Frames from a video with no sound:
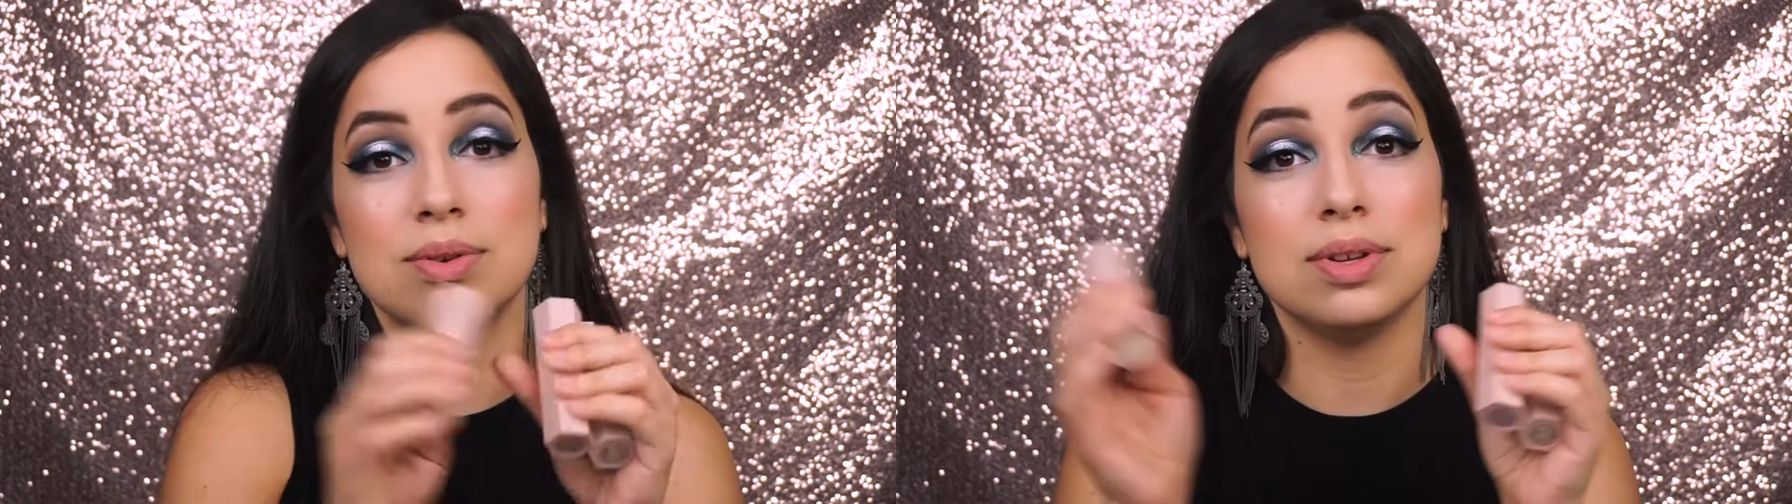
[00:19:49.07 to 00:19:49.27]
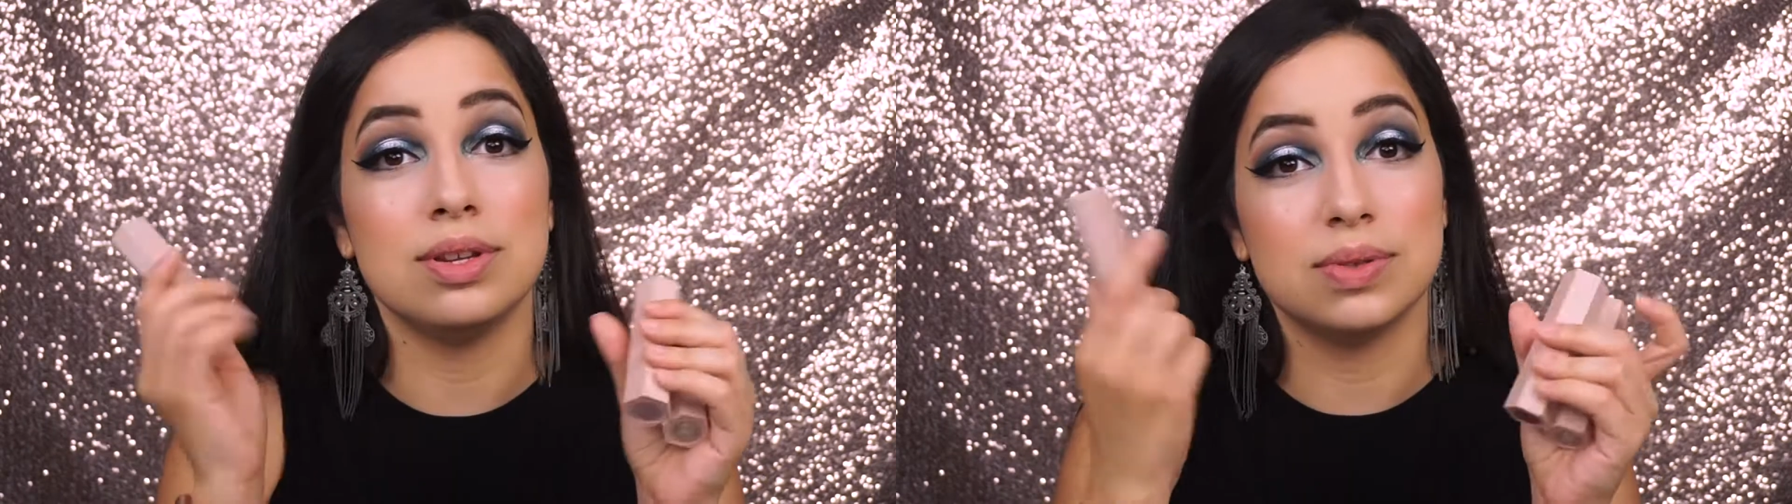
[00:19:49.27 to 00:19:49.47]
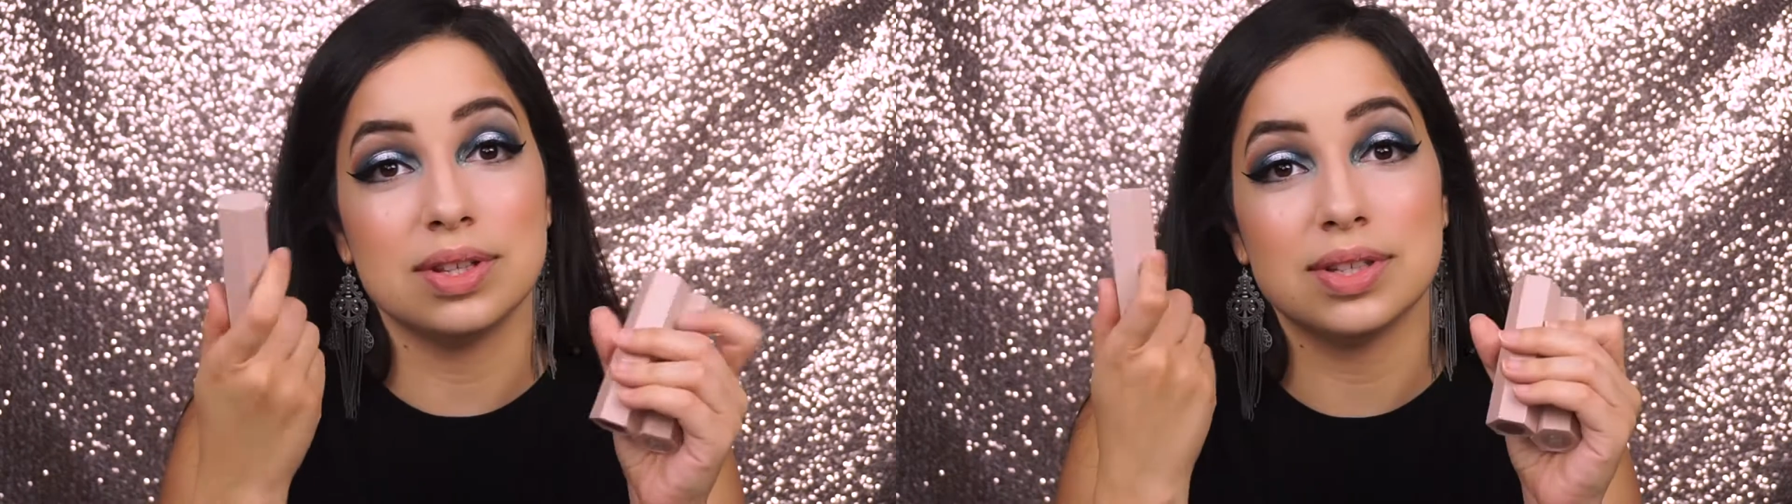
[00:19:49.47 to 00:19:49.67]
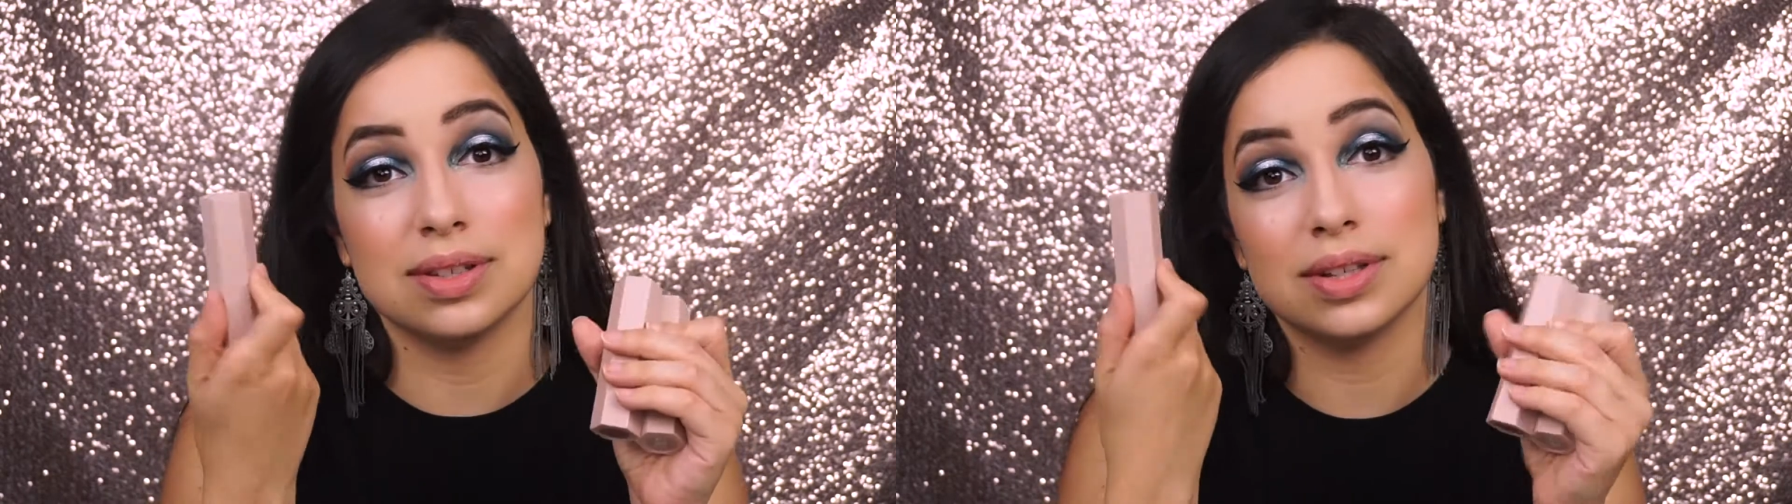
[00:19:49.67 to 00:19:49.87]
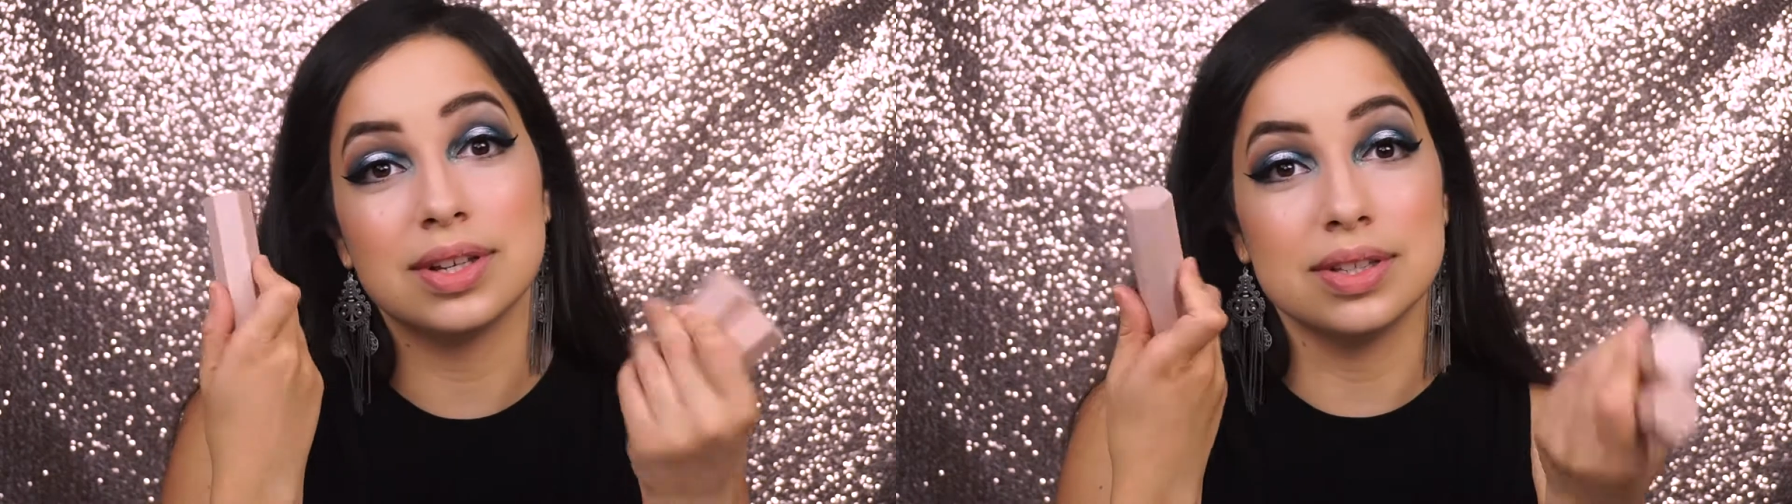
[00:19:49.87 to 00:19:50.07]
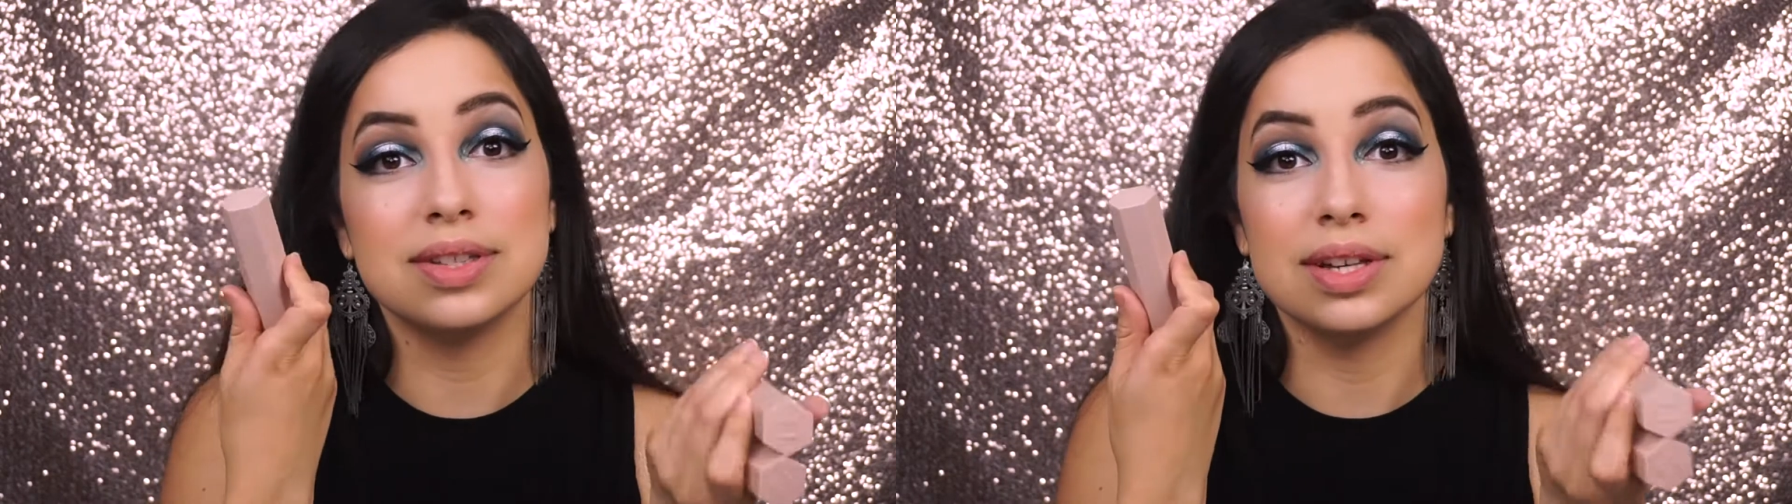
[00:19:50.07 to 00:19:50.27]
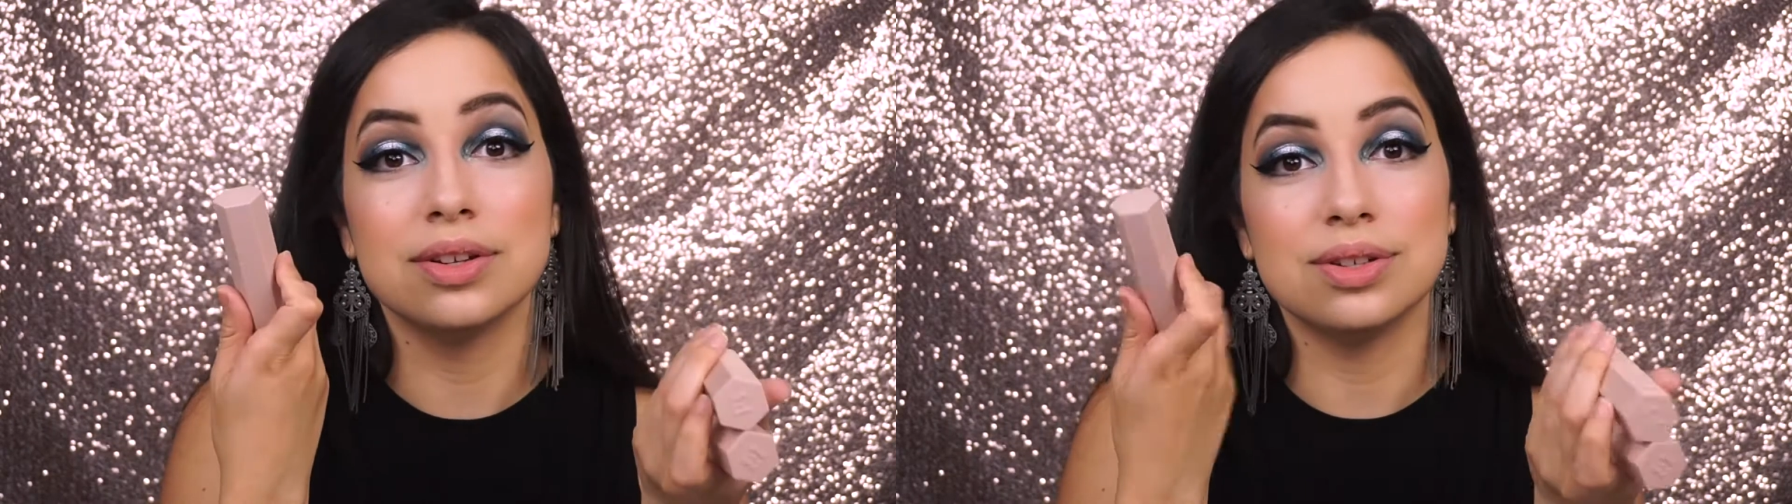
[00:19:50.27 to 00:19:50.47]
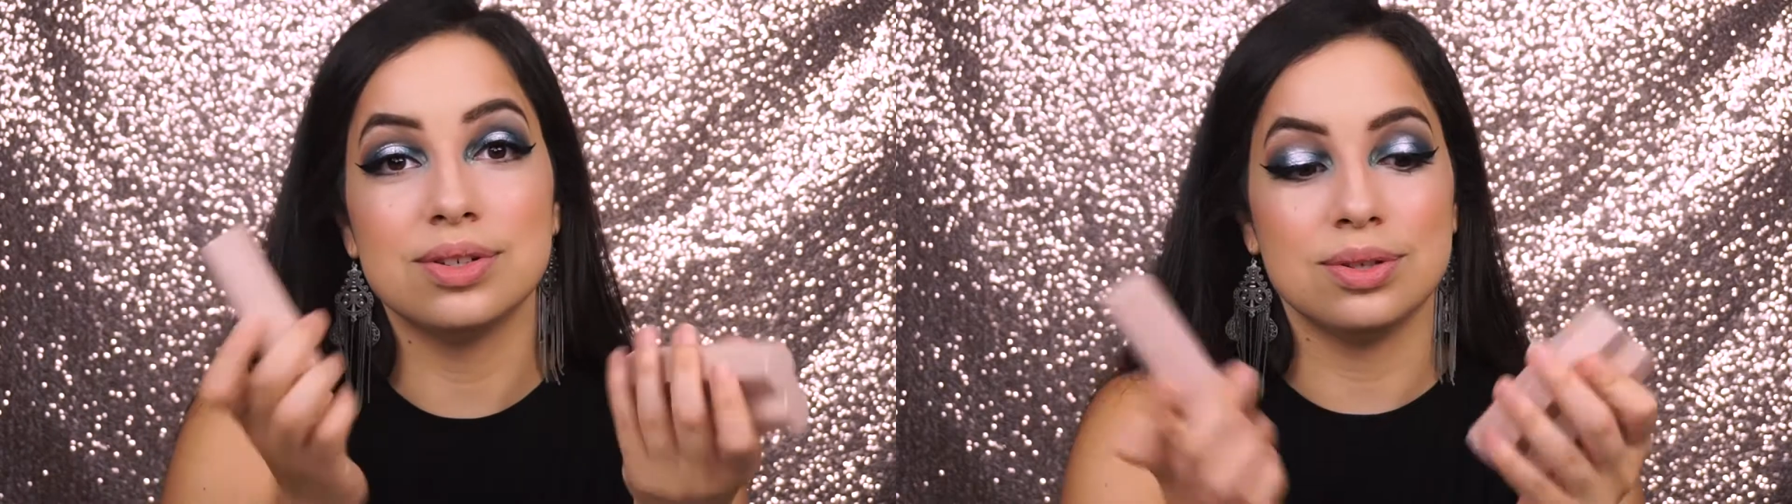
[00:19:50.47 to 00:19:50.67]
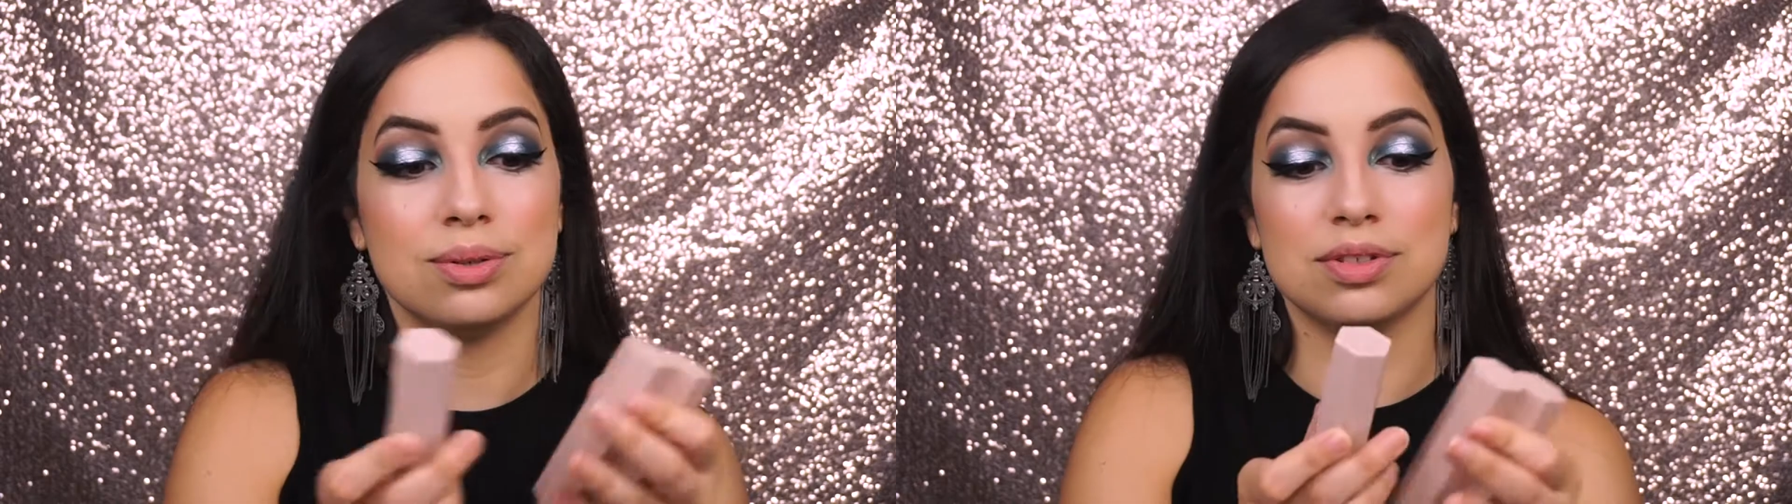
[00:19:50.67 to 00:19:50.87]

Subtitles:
you can use this as a concealer too.